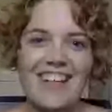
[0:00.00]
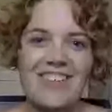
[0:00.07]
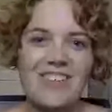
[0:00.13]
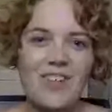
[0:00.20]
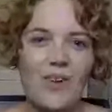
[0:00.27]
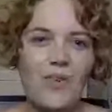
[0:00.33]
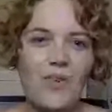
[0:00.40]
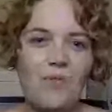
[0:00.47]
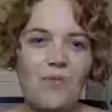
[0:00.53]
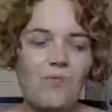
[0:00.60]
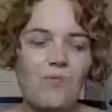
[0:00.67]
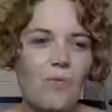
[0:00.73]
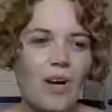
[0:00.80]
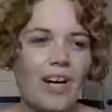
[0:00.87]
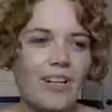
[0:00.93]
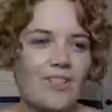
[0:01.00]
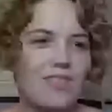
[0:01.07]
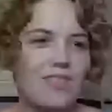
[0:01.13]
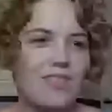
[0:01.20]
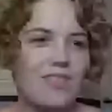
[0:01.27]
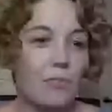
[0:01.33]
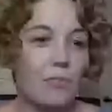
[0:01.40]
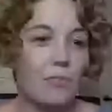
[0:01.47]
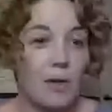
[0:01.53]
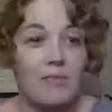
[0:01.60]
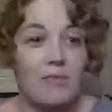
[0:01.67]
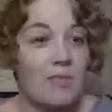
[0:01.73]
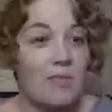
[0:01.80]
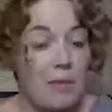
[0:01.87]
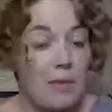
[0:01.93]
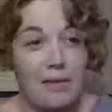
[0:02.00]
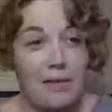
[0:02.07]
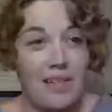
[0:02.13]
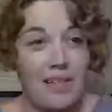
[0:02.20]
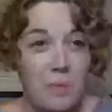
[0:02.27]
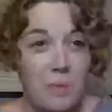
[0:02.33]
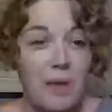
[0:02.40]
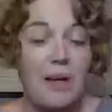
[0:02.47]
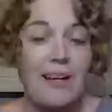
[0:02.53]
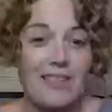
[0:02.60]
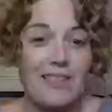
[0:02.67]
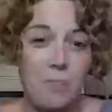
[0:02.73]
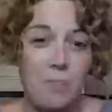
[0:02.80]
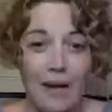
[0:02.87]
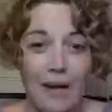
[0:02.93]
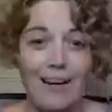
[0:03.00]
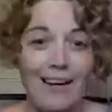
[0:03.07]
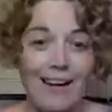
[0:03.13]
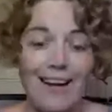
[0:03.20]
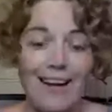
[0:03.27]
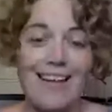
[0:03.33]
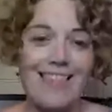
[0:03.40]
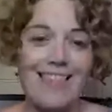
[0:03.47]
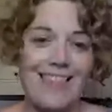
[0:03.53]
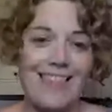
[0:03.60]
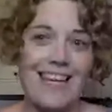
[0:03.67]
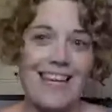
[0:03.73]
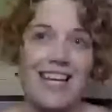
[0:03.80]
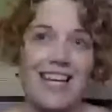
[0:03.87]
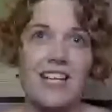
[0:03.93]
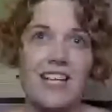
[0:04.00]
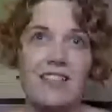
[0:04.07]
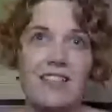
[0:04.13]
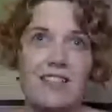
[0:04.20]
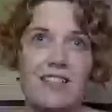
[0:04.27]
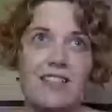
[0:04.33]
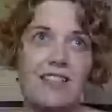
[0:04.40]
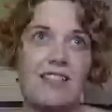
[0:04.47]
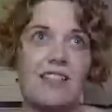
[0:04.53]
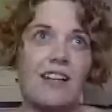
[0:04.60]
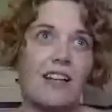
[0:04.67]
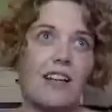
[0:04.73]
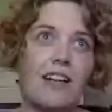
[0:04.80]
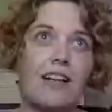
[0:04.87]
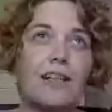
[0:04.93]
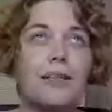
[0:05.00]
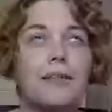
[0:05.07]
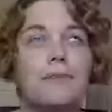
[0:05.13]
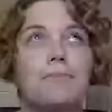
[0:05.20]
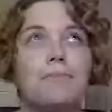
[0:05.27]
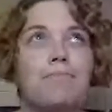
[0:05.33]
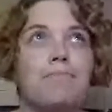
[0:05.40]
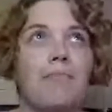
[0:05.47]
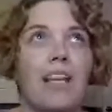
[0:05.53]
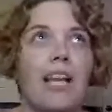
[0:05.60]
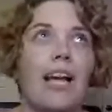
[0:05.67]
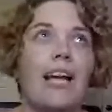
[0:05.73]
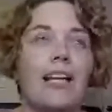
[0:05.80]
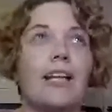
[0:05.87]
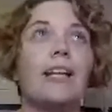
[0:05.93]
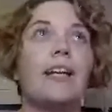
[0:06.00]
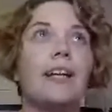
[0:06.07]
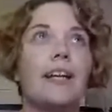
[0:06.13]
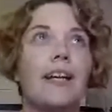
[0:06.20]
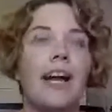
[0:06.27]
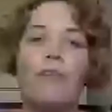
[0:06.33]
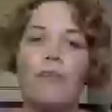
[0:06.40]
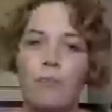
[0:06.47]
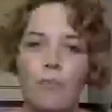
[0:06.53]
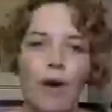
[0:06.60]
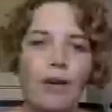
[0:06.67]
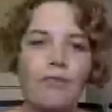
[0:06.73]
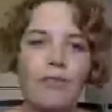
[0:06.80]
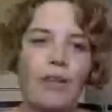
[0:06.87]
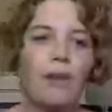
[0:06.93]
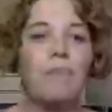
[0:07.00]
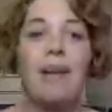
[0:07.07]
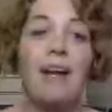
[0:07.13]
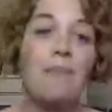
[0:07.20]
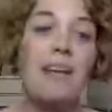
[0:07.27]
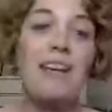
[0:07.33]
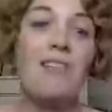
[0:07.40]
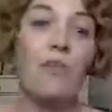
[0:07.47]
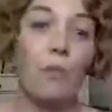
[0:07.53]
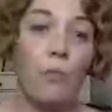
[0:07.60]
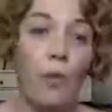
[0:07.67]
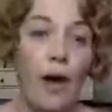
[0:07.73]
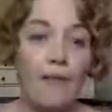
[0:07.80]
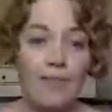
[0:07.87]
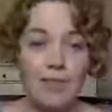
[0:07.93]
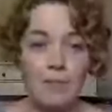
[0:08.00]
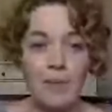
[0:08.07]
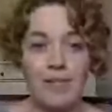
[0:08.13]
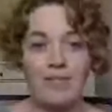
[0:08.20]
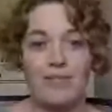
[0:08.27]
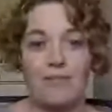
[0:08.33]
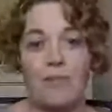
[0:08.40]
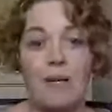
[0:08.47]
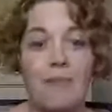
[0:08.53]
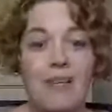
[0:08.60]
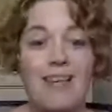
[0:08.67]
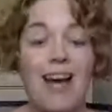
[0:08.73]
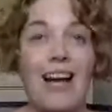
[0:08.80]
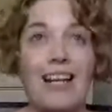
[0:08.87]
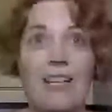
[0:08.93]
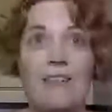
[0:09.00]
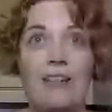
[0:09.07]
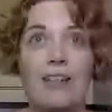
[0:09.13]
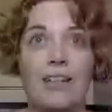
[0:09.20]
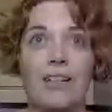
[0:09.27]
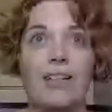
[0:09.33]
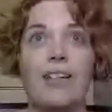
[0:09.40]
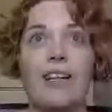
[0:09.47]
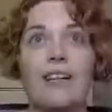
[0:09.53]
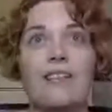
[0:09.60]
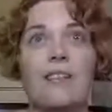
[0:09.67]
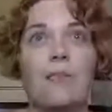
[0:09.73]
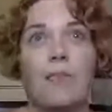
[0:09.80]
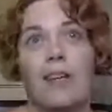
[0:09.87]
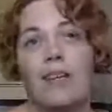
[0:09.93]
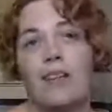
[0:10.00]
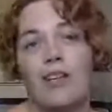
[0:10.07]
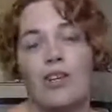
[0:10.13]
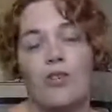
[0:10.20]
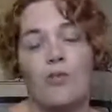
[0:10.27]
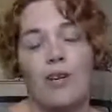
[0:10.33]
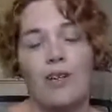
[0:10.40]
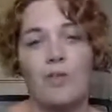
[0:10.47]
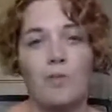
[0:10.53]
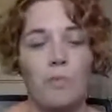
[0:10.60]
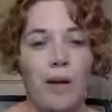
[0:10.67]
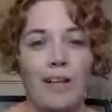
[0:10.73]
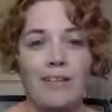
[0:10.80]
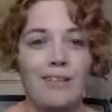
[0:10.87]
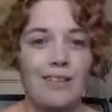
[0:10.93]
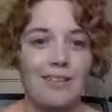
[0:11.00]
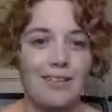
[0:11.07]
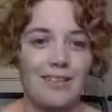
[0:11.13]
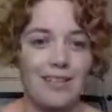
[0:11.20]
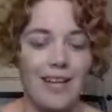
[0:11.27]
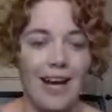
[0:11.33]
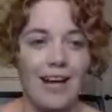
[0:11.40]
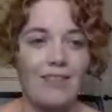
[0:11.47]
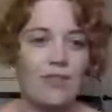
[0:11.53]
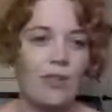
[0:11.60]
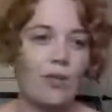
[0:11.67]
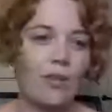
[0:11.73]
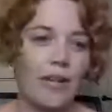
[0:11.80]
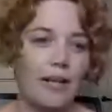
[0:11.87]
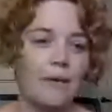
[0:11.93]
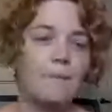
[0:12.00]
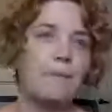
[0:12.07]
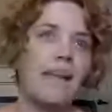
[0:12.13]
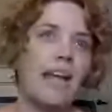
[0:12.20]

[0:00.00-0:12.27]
So what has women's experience been in these, like, kind of maybe even private spaces, maybe not even something that you expected to get? So like,